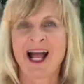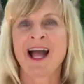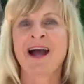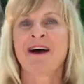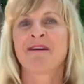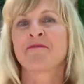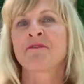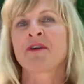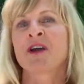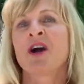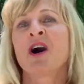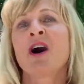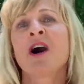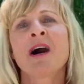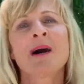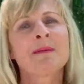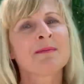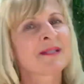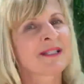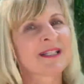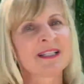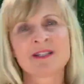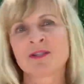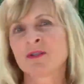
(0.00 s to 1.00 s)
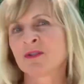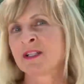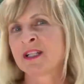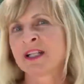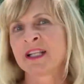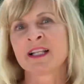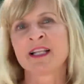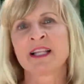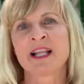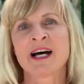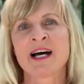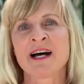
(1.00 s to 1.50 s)
We absolutely
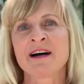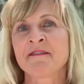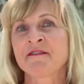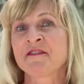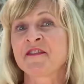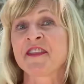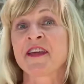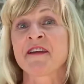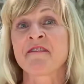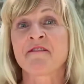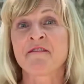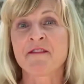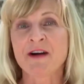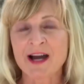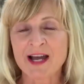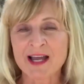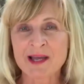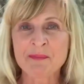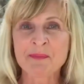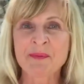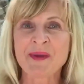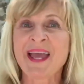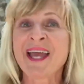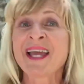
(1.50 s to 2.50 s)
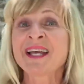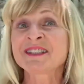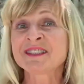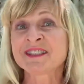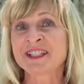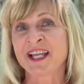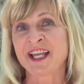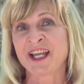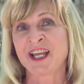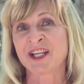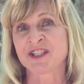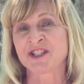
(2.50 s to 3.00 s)
love the vibe and
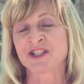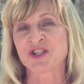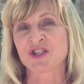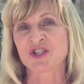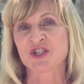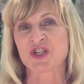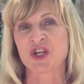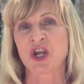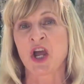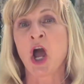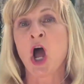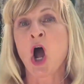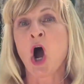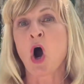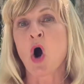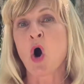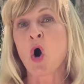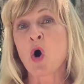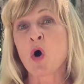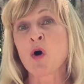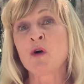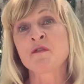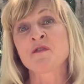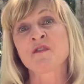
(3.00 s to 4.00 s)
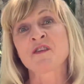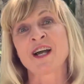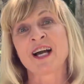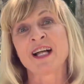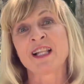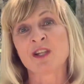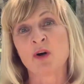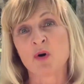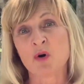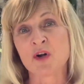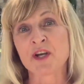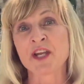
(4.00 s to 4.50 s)
the energy of
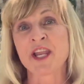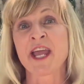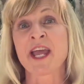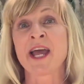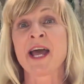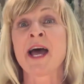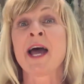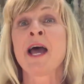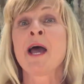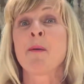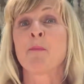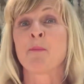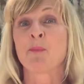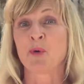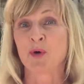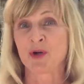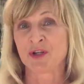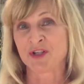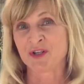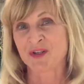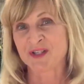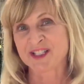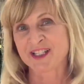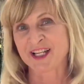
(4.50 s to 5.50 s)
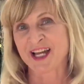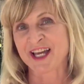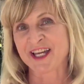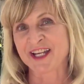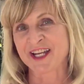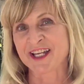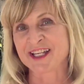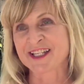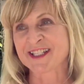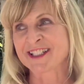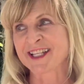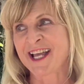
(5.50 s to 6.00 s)
Colonia, Buenos
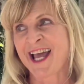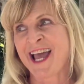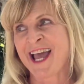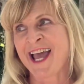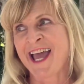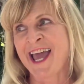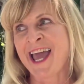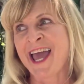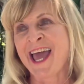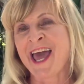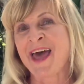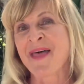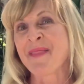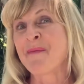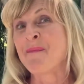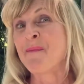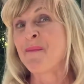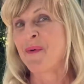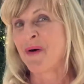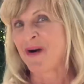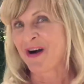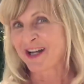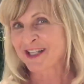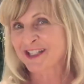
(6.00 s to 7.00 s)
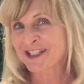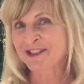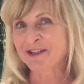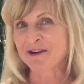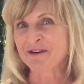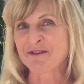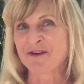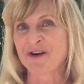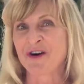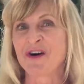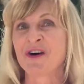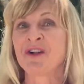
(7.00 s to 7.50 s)
Aires, and most
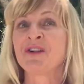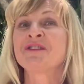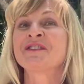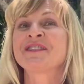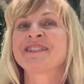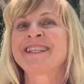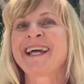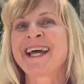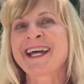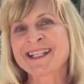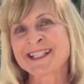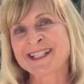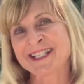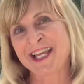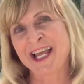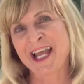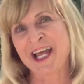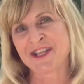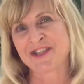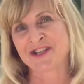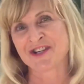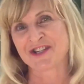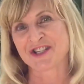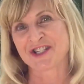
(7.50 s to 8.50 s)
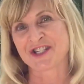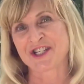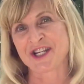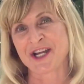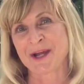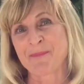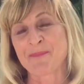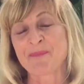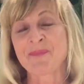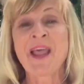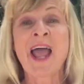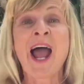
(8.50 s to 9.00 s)
of all, this energy.
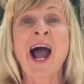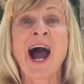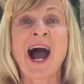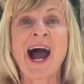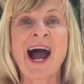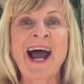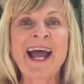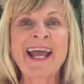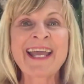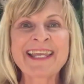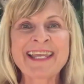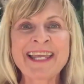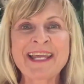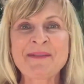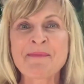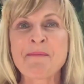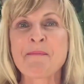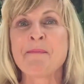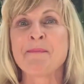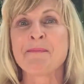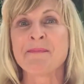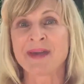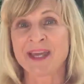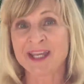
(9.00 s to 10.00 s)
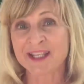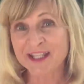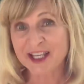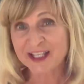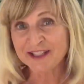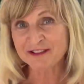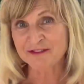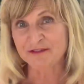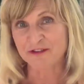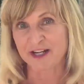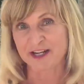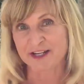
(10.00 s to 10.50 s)
I get many
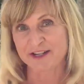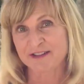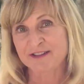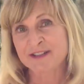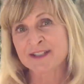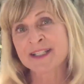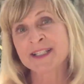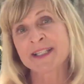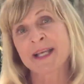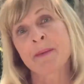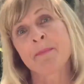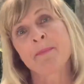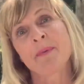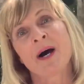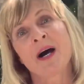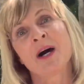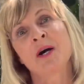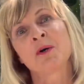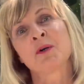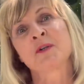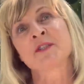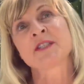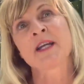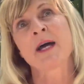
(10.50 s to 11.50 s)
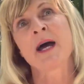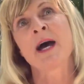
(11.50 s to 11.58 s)
inquiries about